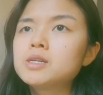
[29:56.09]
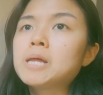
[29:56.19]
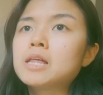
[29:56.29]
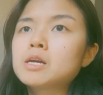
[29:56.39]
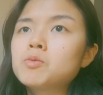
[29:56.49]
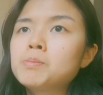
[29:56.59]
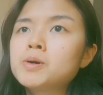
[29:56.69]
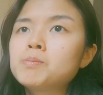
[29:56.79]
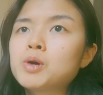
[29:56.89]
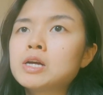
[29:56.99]
That I think we
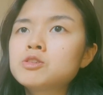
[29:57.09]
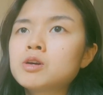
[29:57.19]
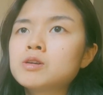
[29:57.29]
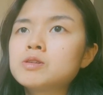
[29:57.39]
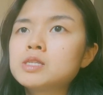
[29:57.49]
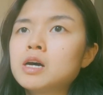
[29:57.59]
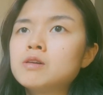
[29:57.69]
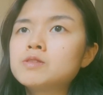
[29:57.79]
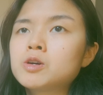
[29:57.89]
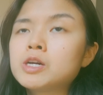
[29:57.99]
put pressure on
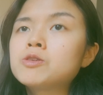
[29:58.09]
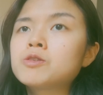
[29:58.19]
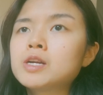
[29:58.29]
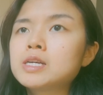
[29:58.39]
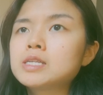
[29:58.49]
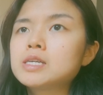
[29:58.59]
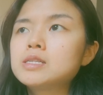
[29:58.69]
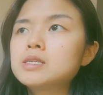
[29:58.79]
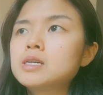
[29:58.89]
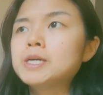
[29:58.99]
ourselves, our inner critic
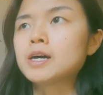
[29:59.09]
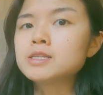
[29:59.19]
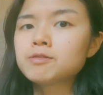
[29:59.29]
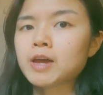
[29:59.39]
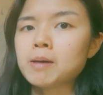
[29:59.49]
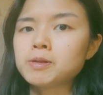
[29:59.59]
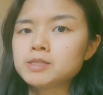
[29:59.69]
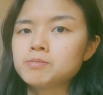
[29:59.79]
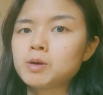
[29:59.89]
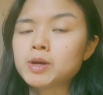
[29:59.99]
does, because of
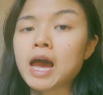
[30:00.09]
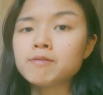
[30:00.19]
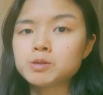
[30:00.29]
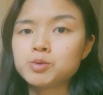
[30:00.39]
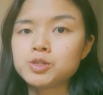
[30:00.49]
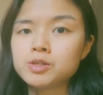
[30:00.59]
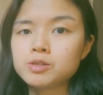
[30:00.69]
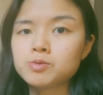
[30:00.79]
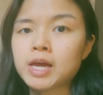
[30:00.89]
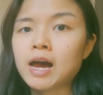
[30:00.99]
capitalism, that we have to
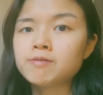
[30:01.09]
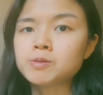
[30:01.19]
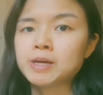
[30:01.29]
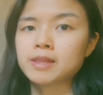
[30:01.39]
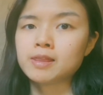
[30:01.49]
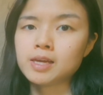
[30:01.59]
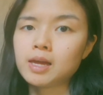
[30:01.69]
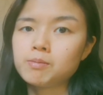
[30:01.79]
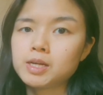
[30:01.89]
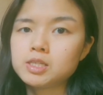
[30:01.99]
produce, we have to make the
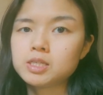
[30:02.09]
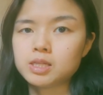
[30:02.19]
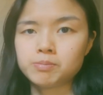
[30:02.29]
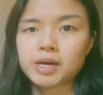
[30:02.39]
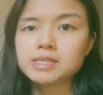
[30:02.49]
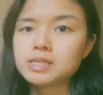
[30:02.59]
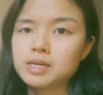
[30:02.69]
image, the best